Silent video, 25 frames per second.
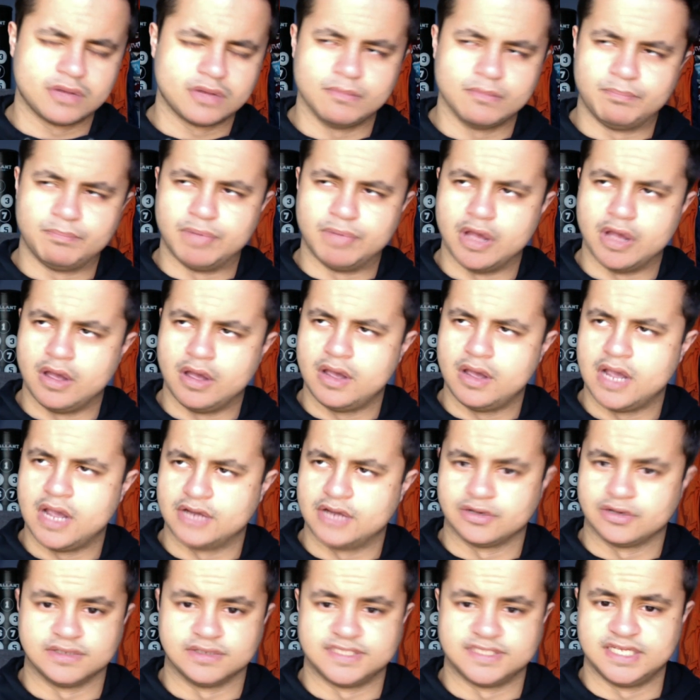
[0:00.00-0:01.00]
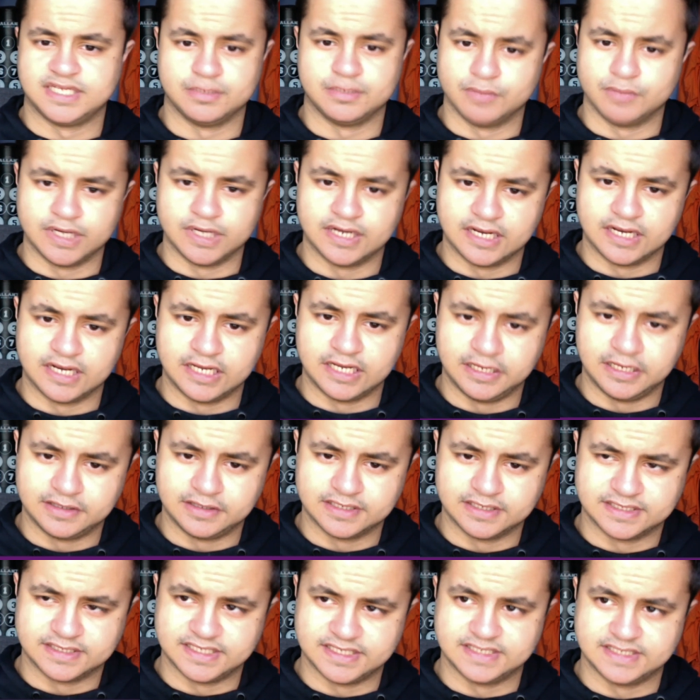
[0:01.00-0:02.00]
But I don't see them winning the league
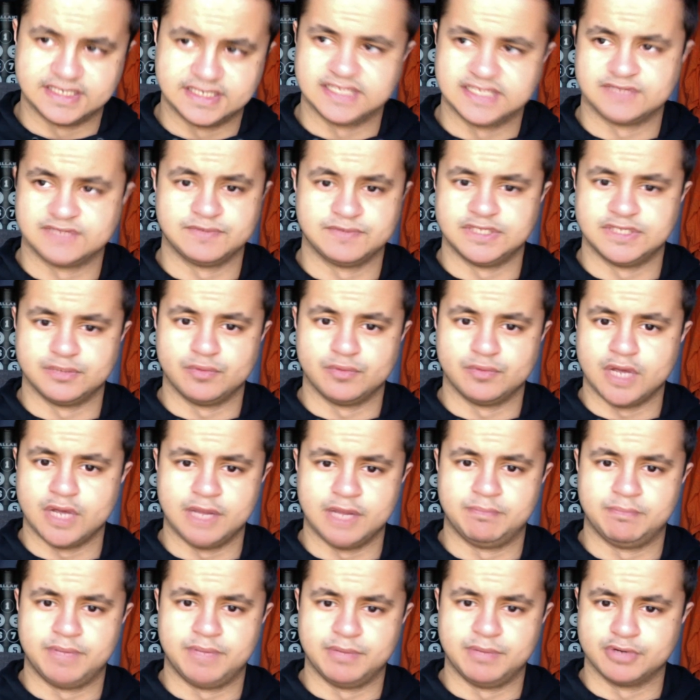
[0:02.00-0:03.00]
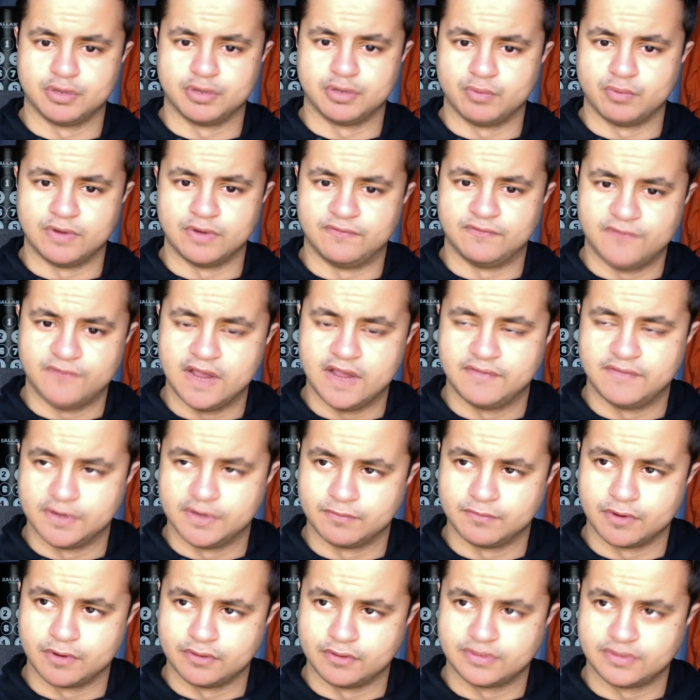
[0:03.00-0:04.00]
this season. There's a reason why people don't win five in a
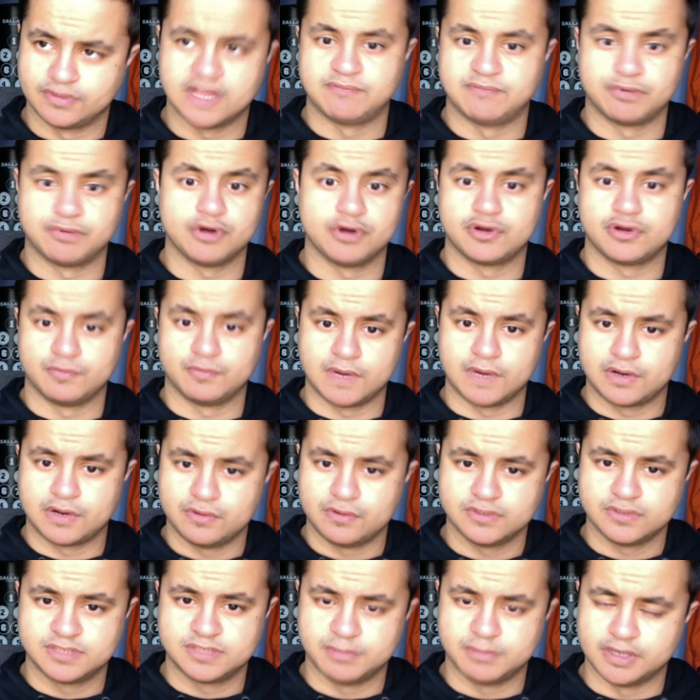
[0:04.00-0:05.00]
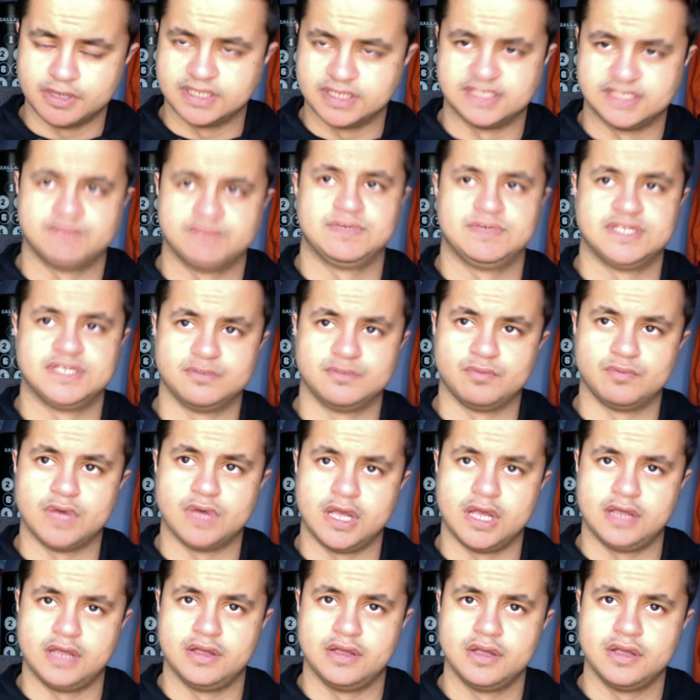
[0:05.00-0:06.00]
row. They've broken records, but there's a reason
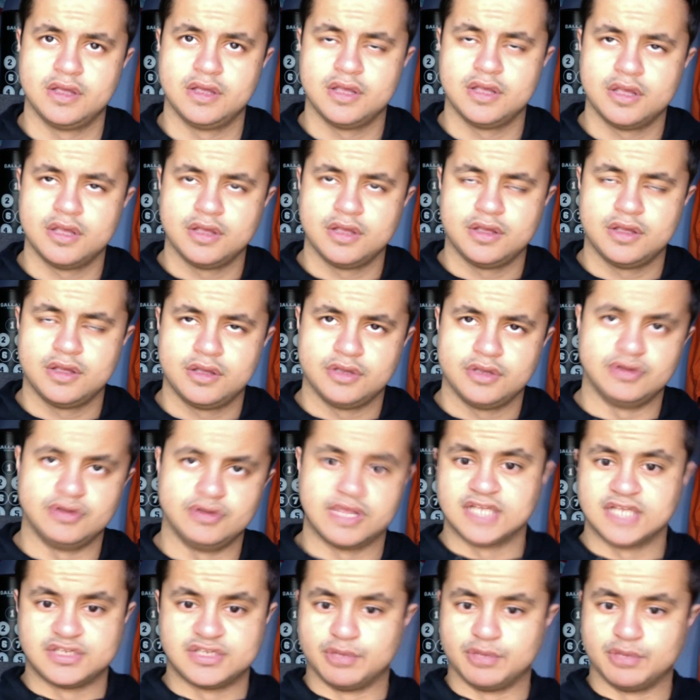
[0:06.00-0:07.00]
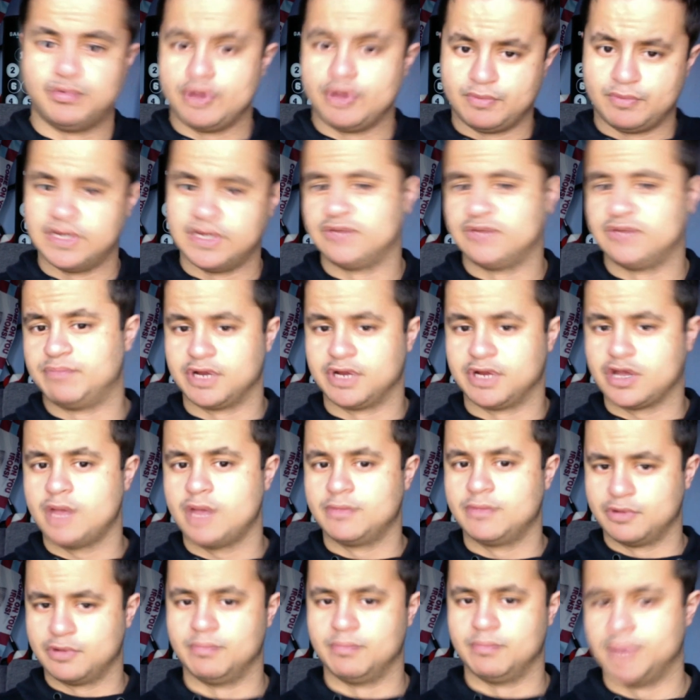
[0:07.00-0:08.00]
why you get to a point where you become
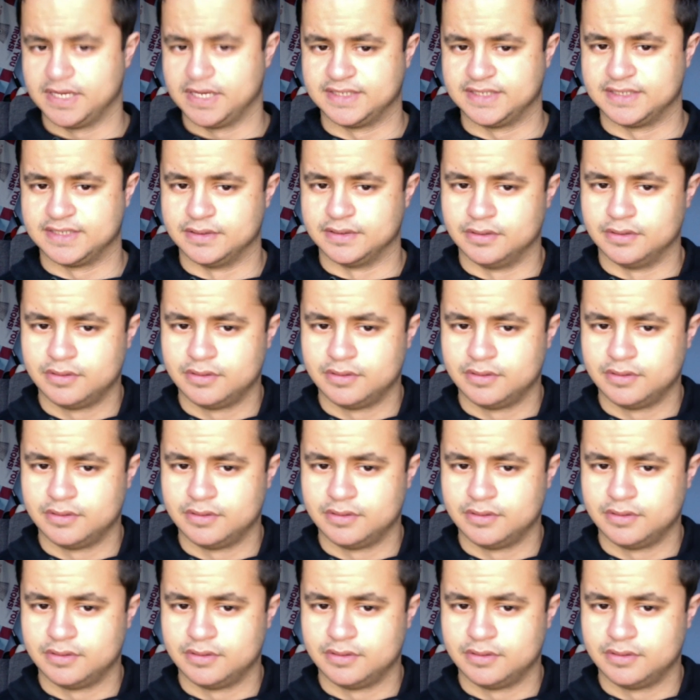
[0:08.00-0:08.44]
complacent,